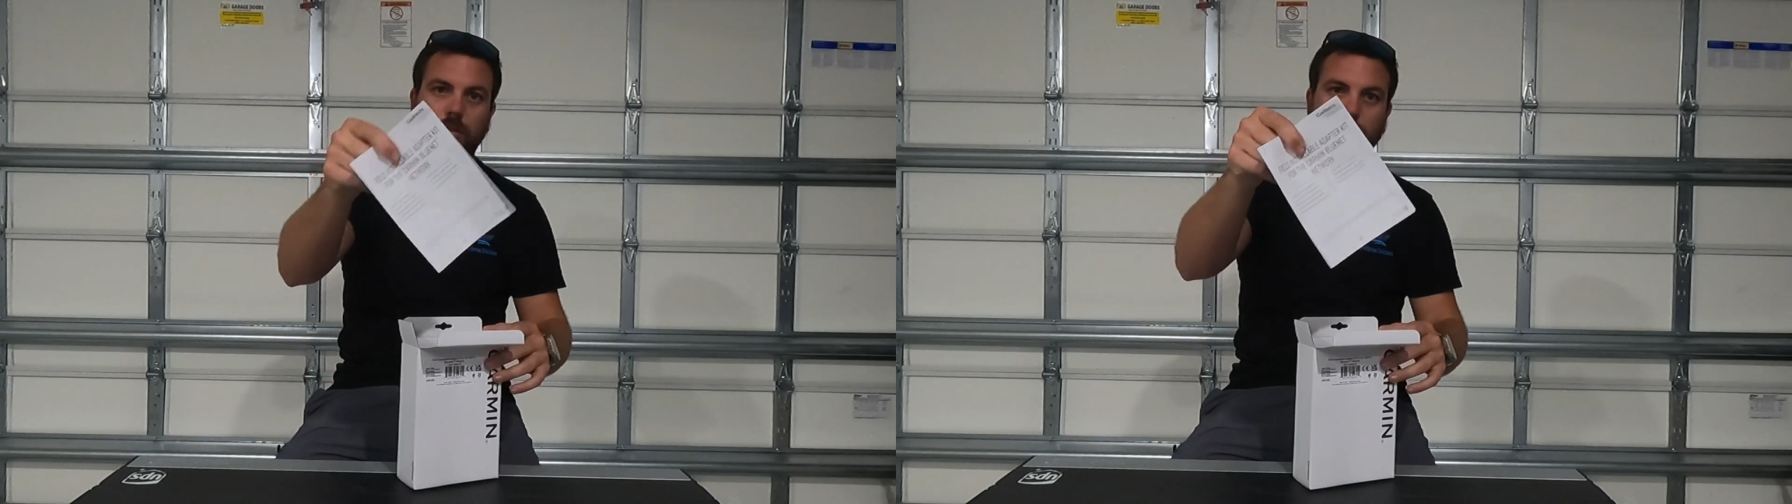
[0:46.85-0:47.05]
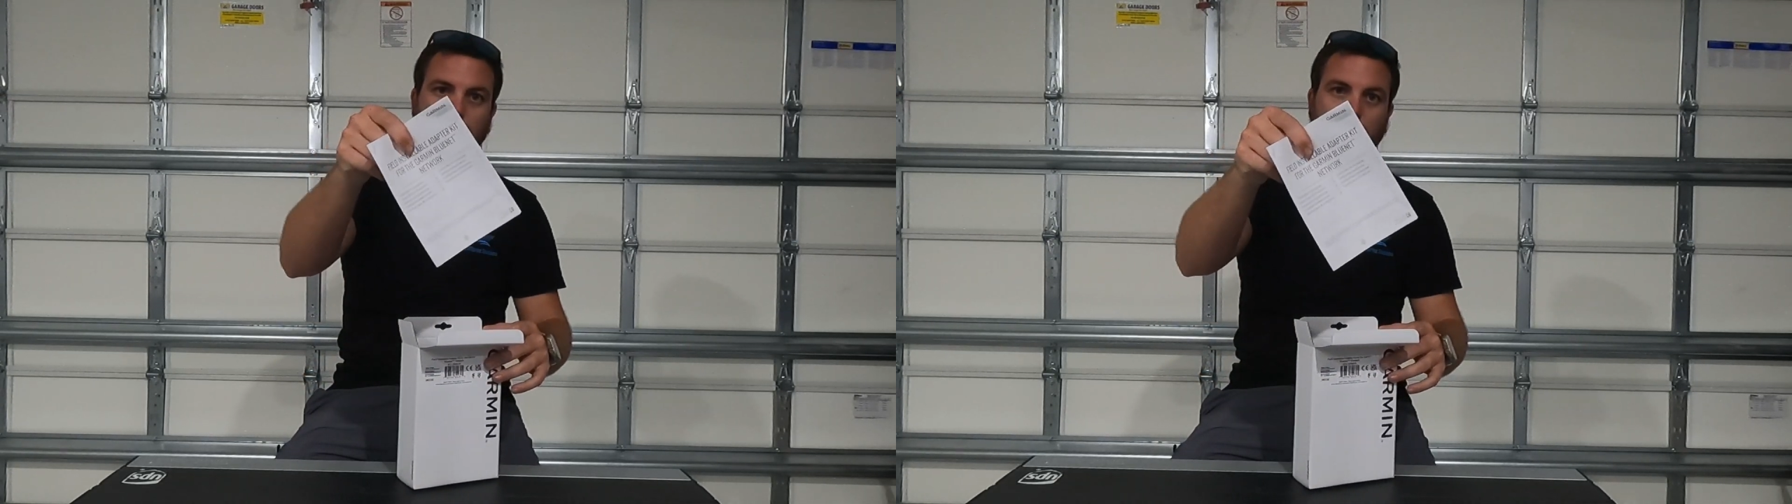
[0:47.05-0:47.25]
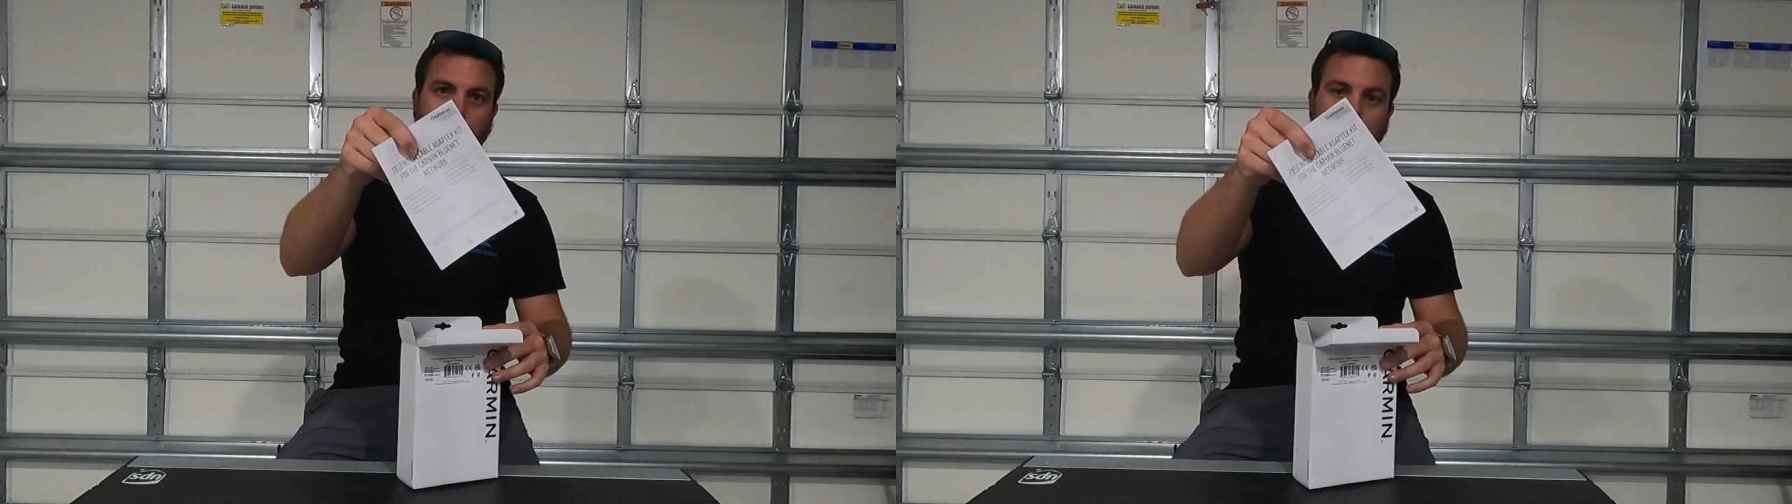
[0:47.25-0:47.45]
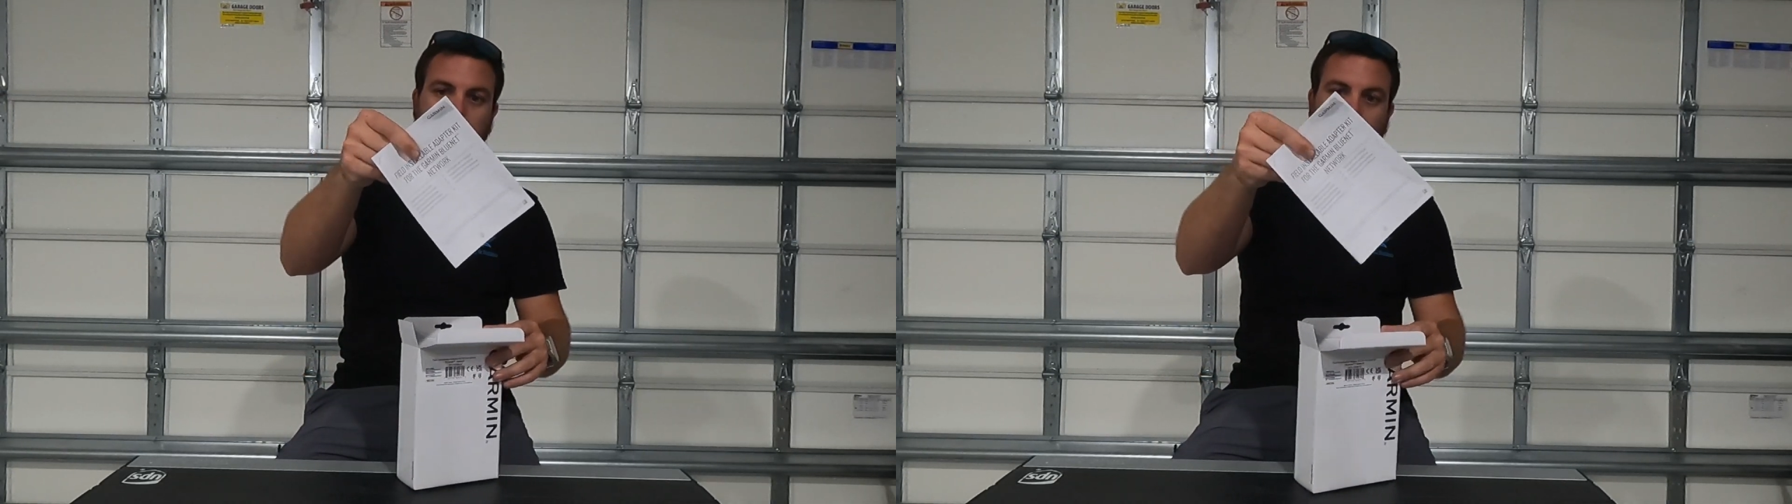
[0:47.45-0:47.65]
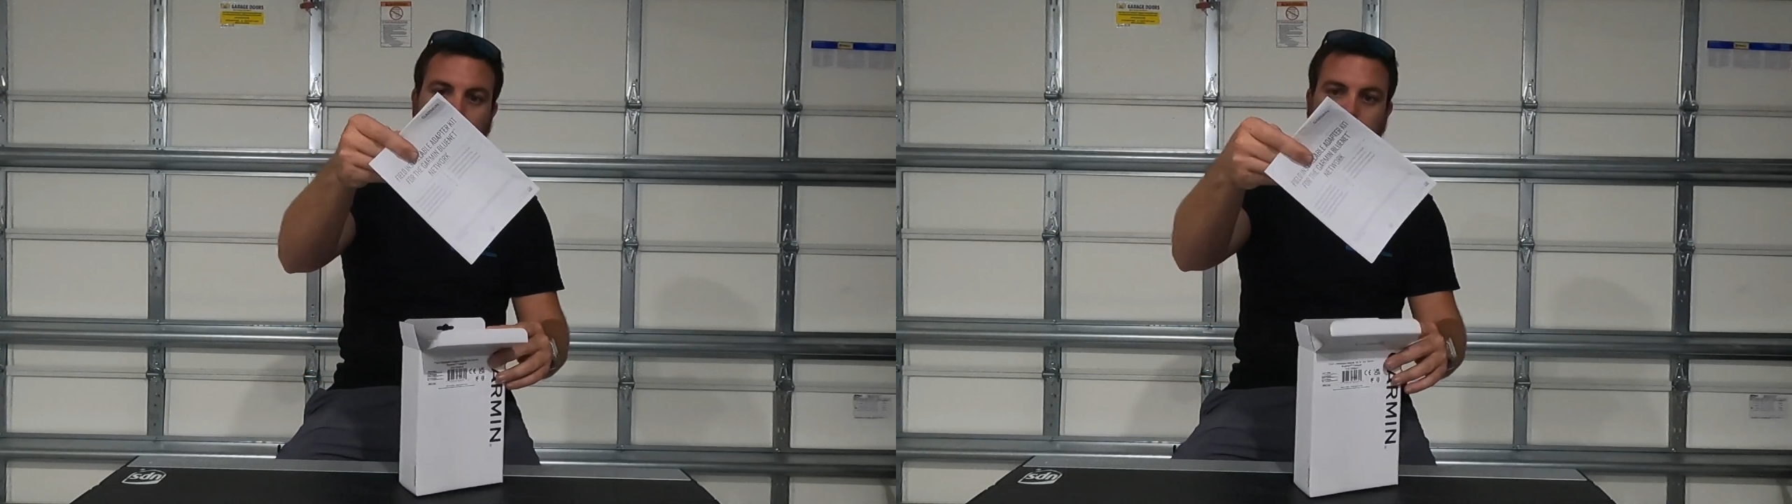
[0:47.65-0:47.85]
some
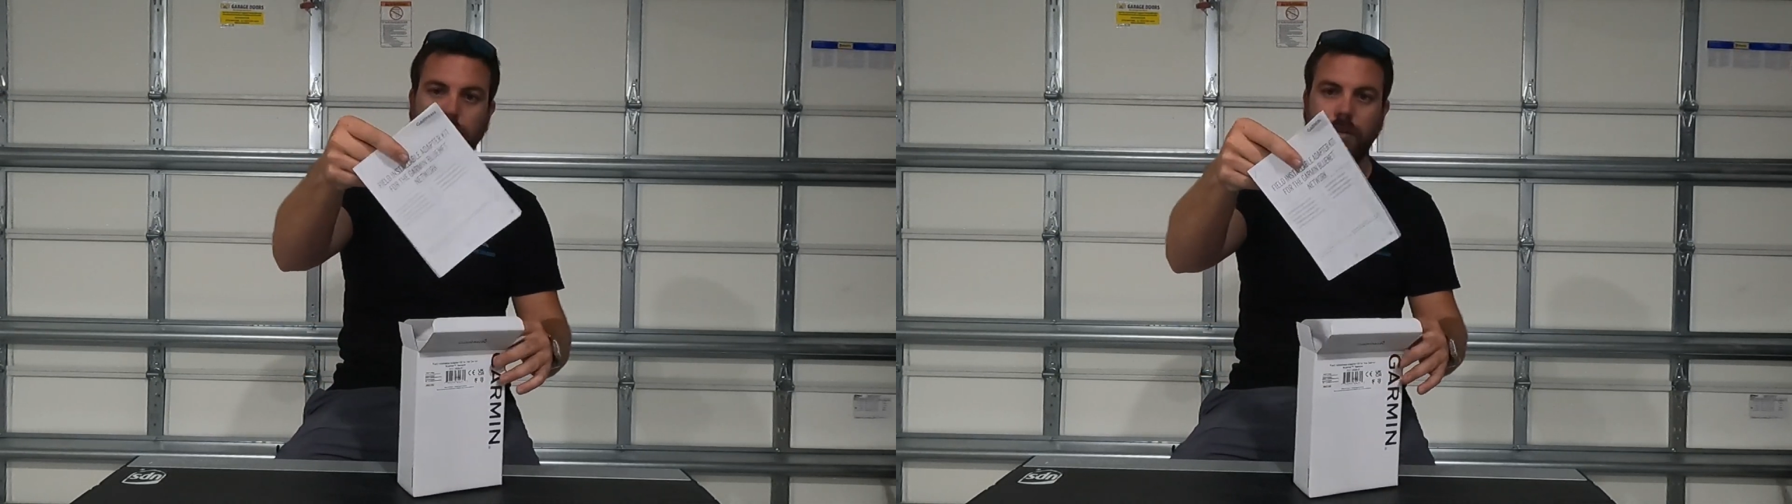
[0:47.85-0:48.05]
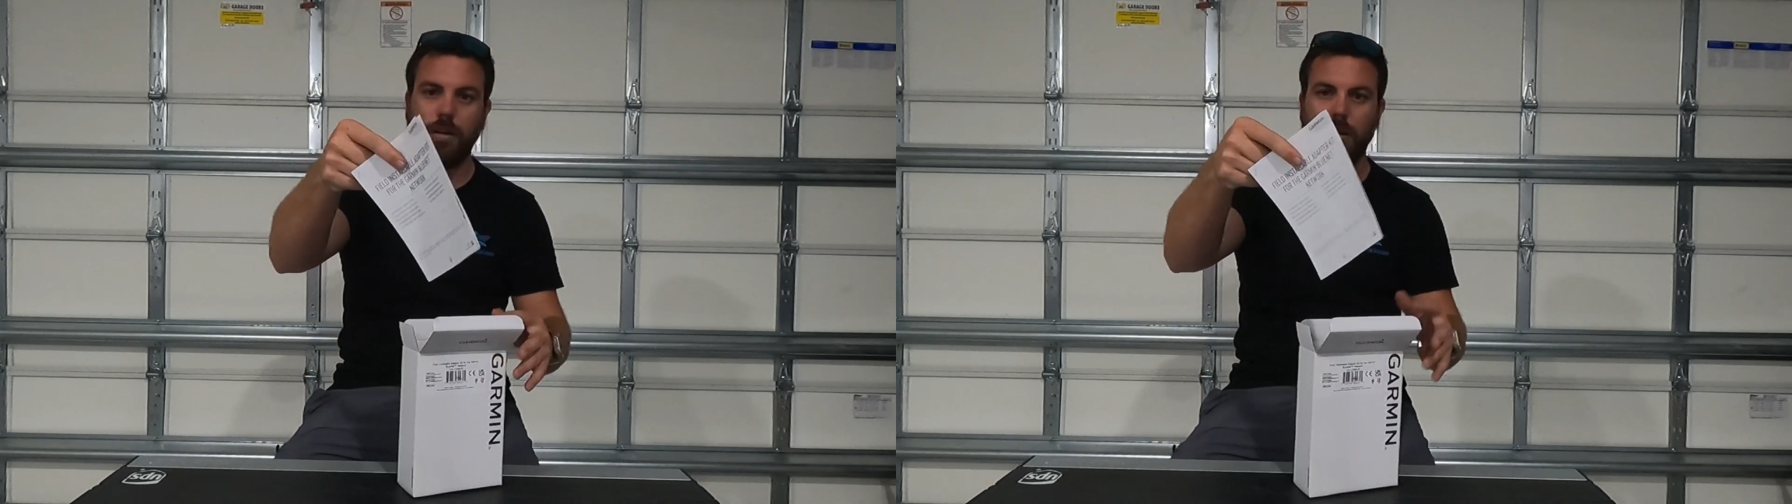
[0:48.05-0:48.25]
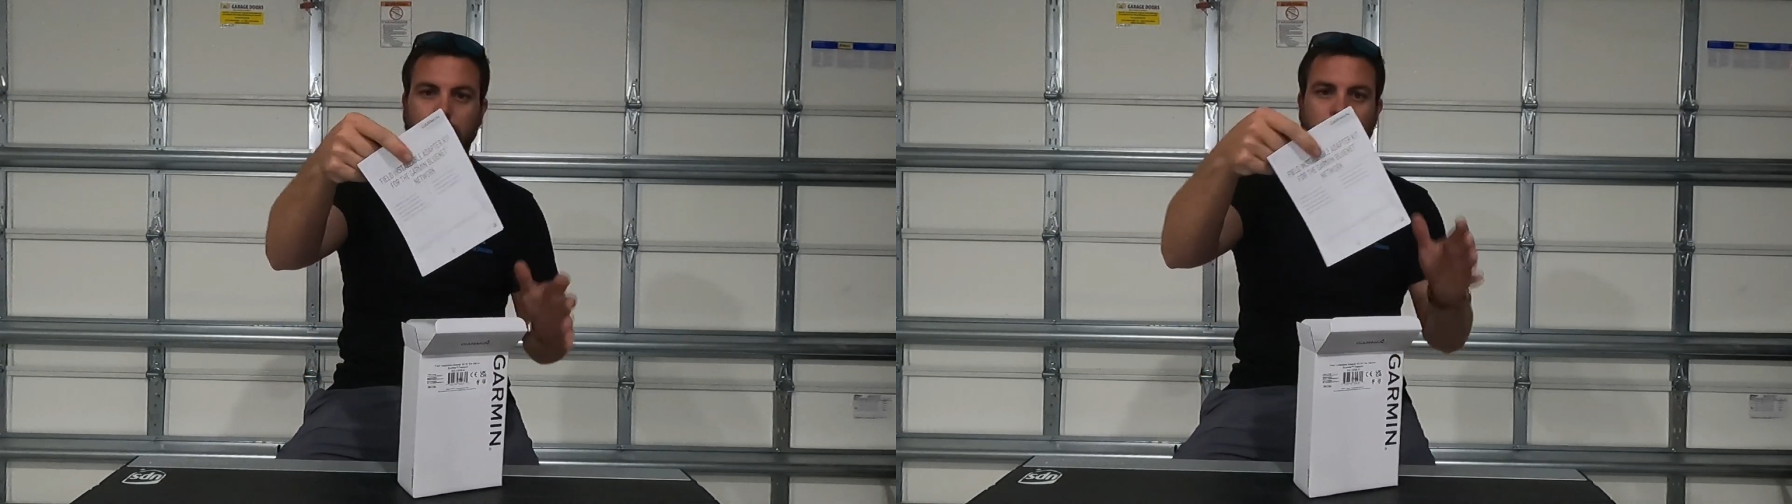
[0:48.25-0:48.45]
documentation.